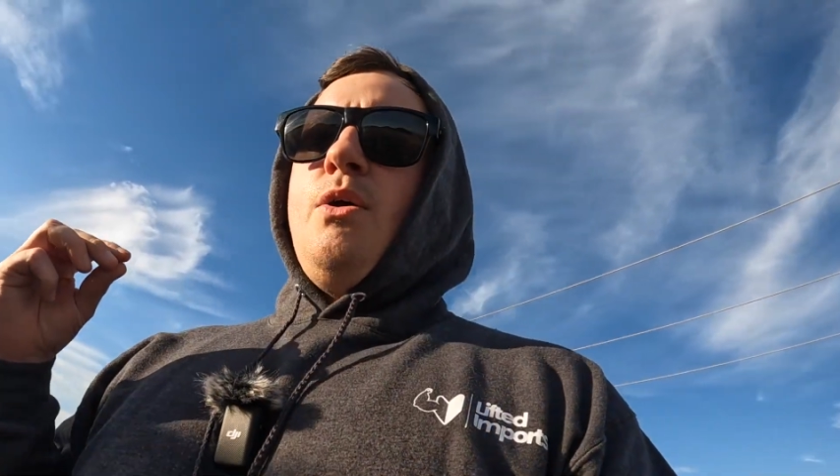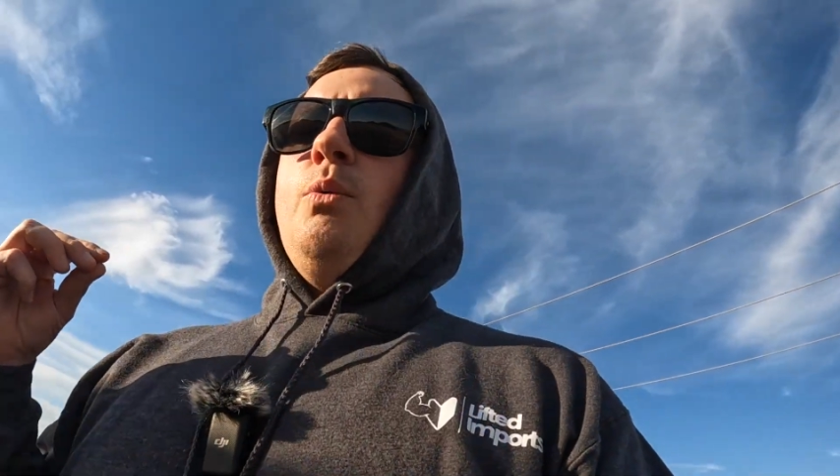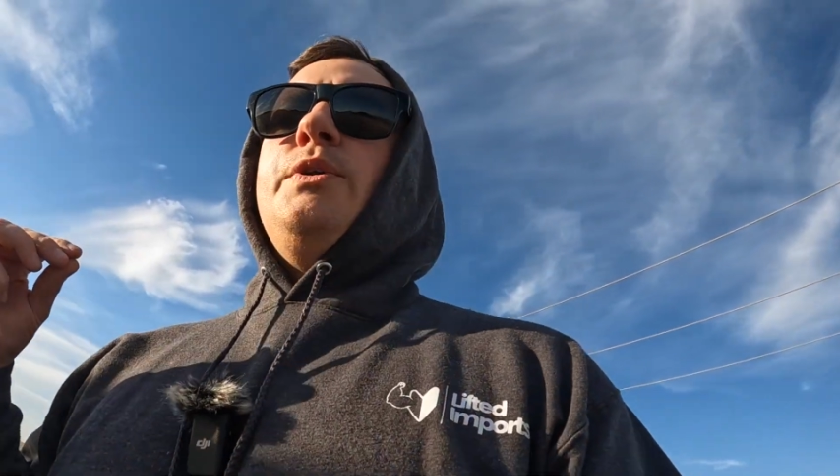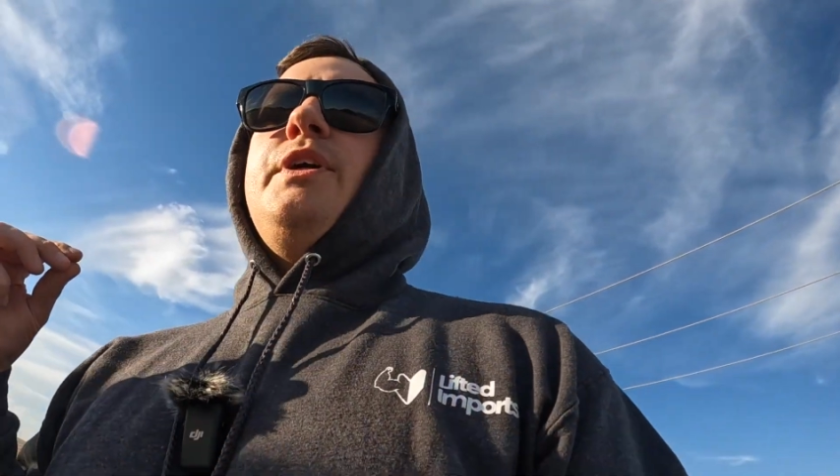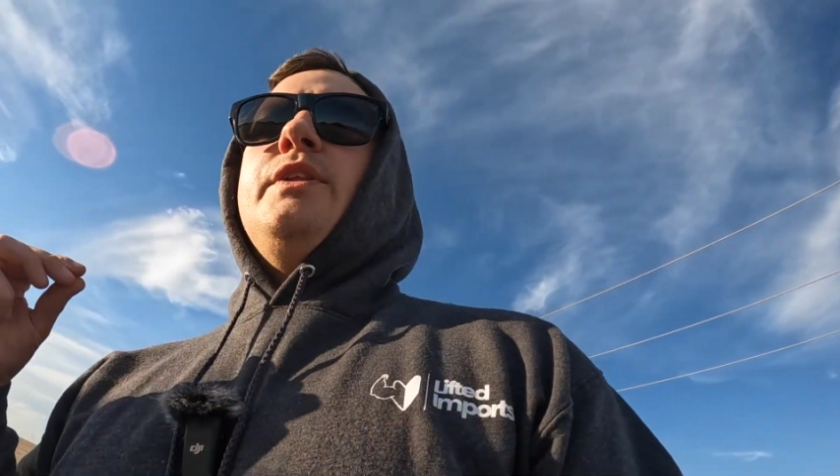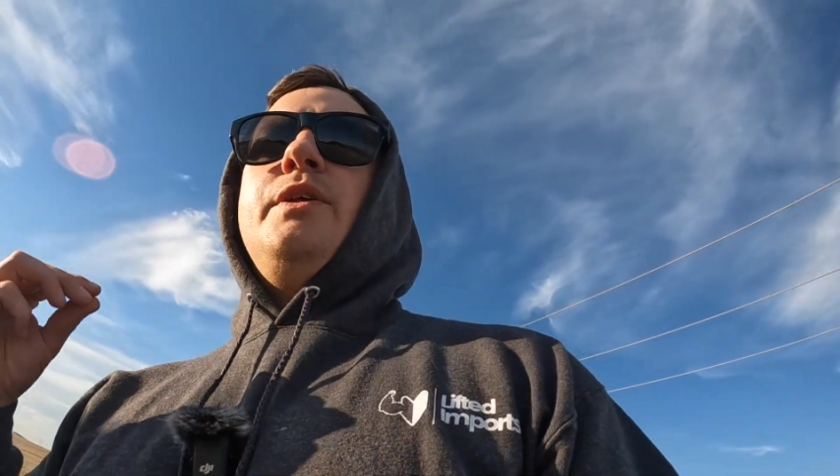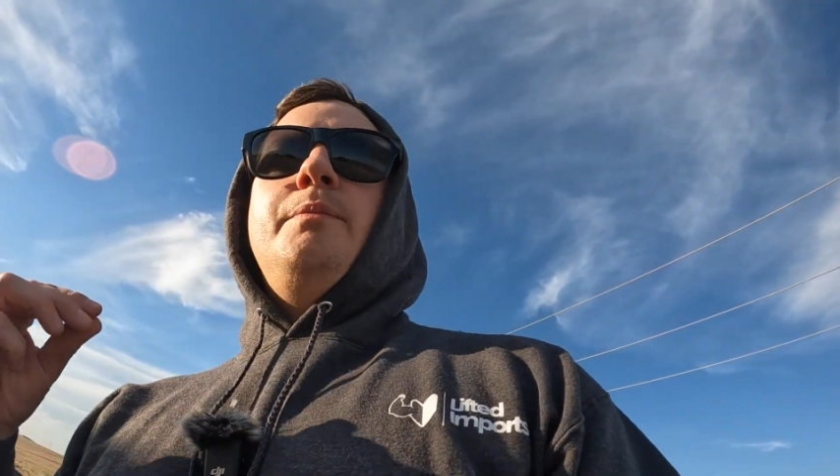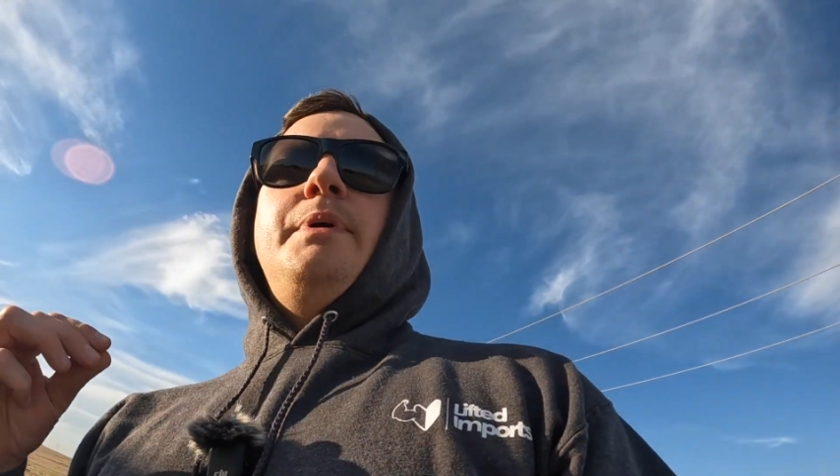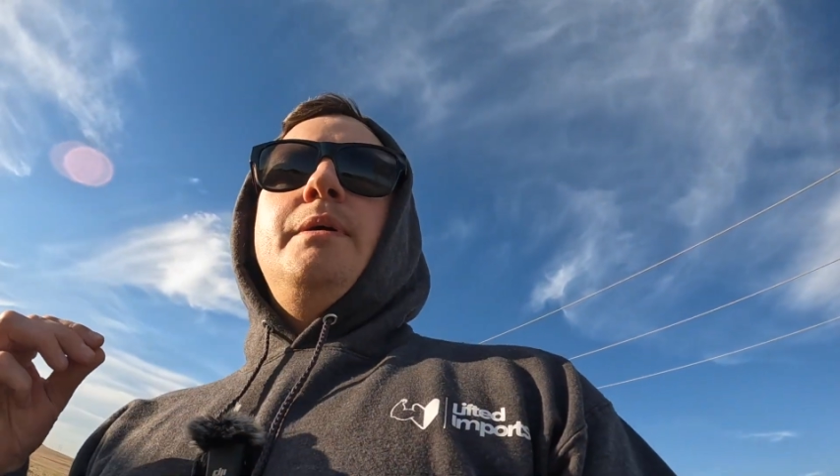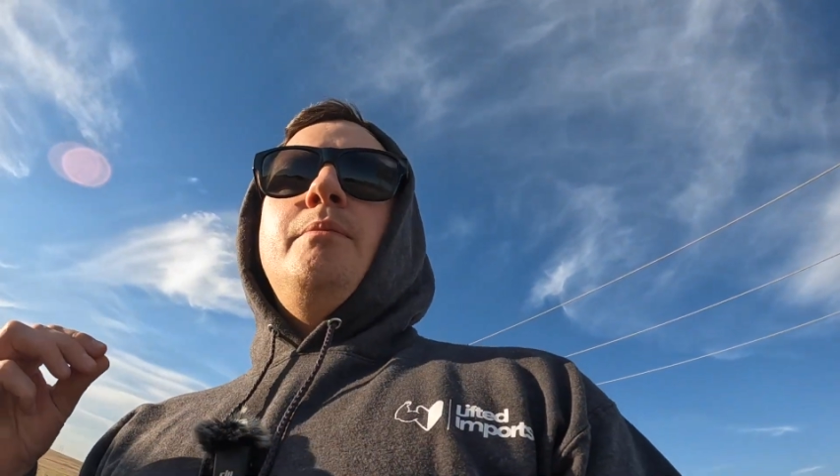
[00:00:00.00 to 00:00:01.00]
with a little
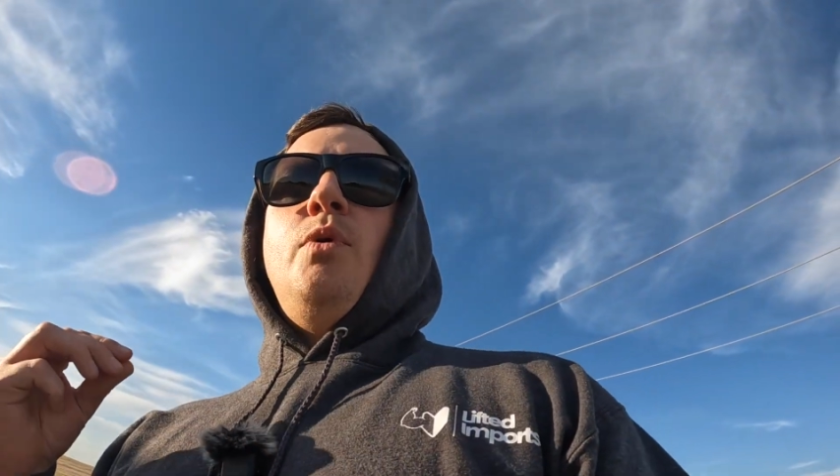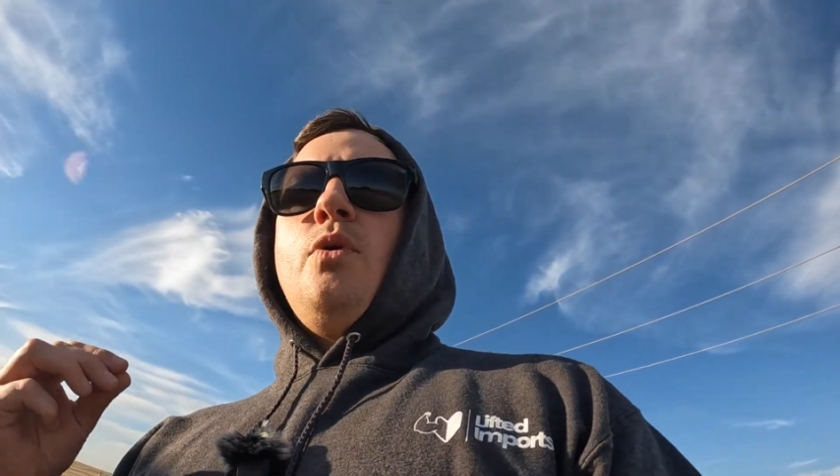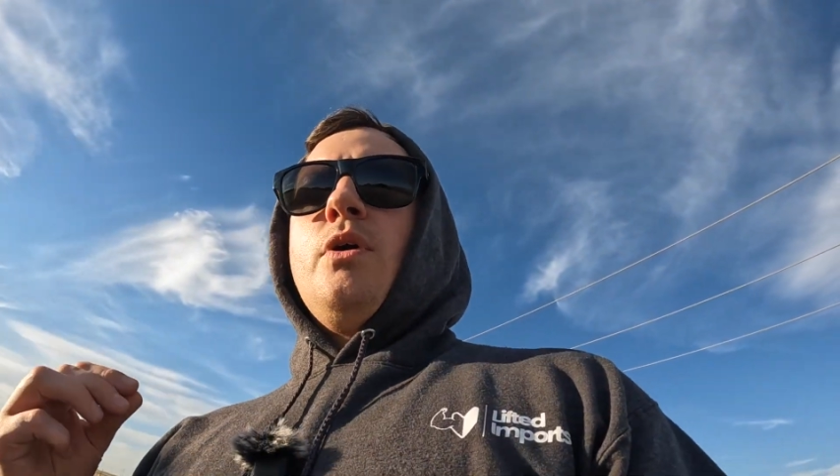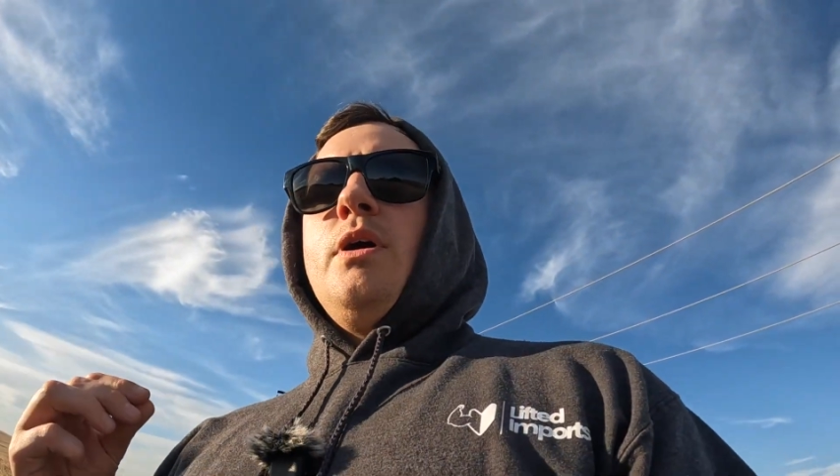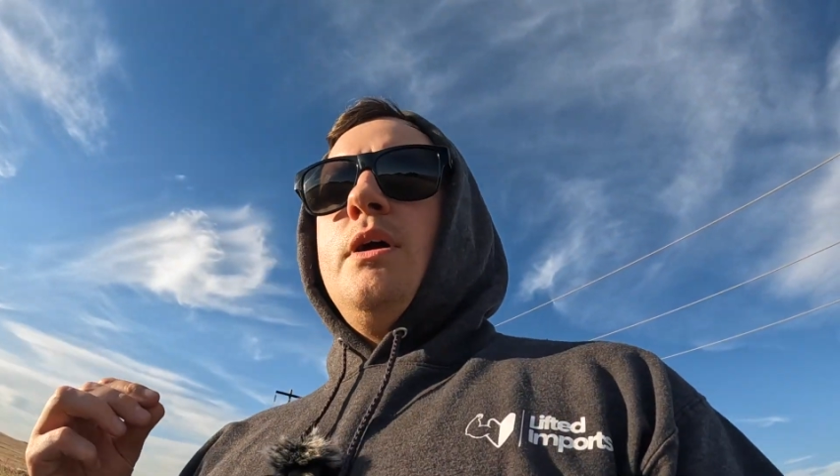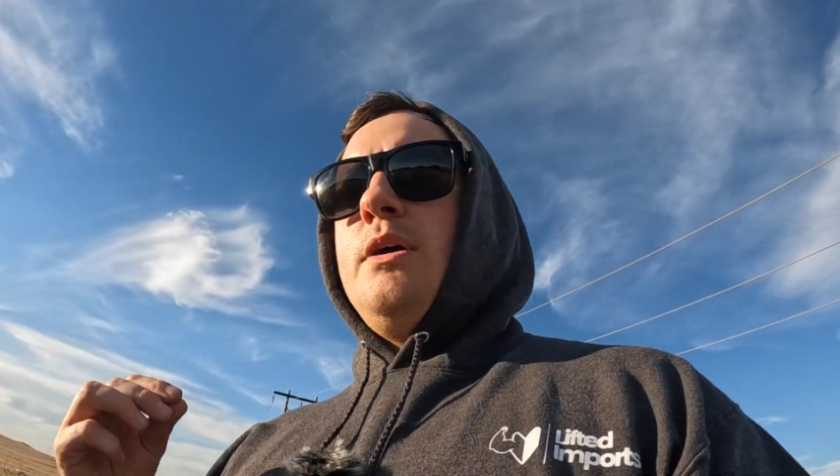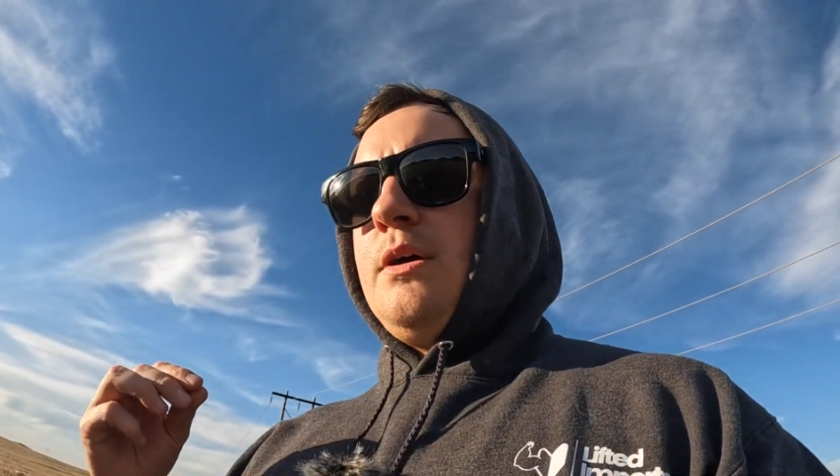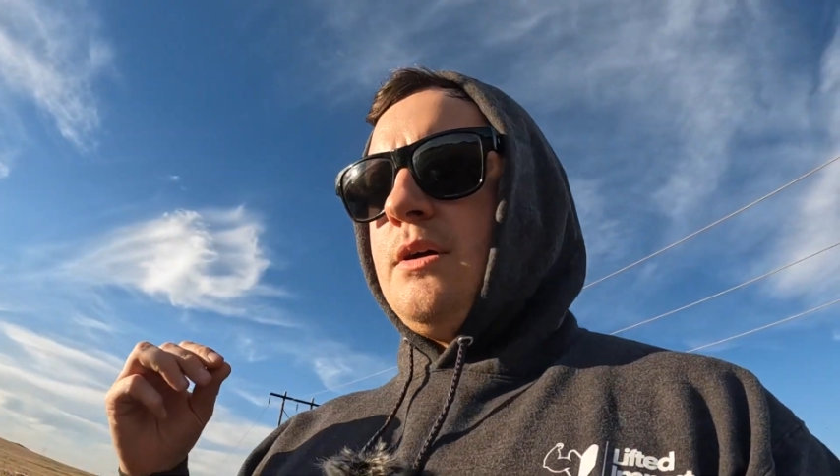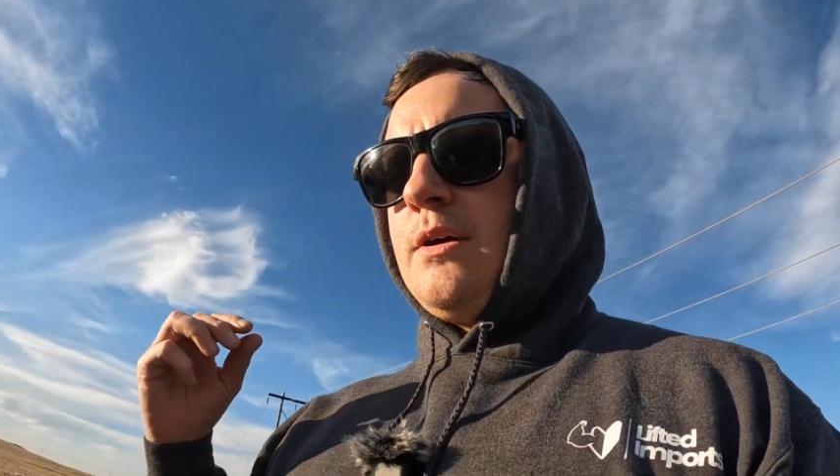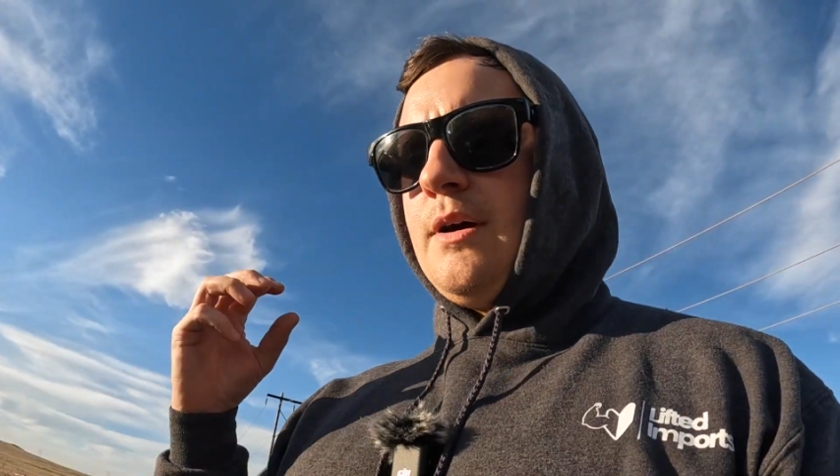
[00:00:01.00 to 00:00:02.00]
bit more
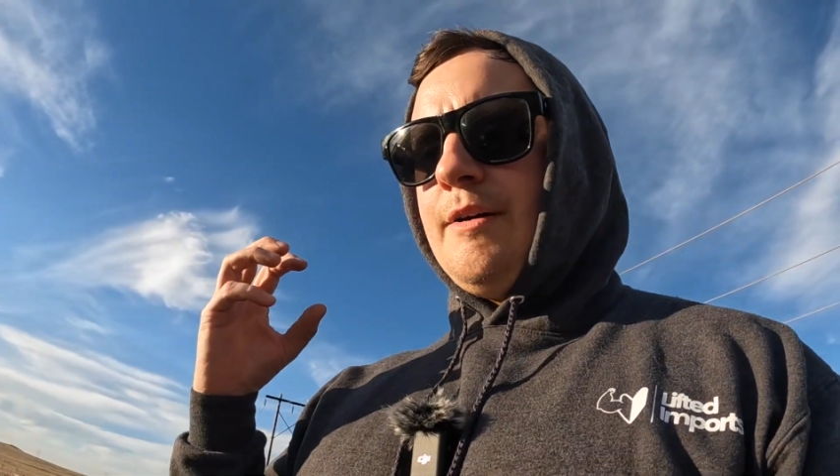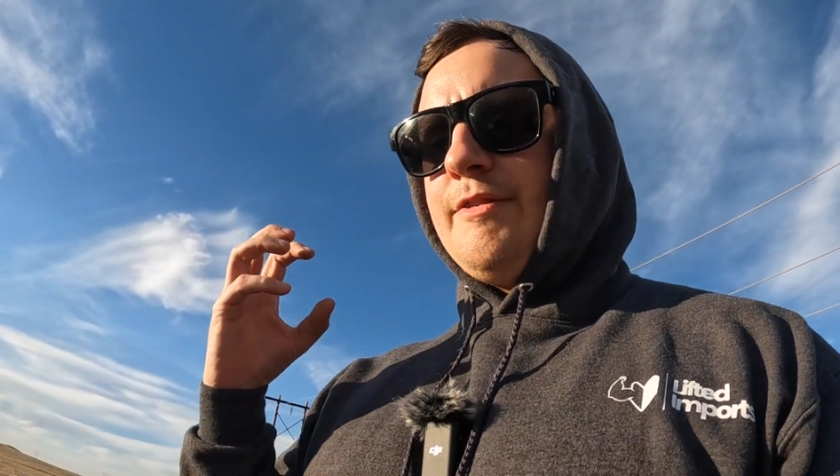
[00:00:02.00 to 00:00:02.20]
of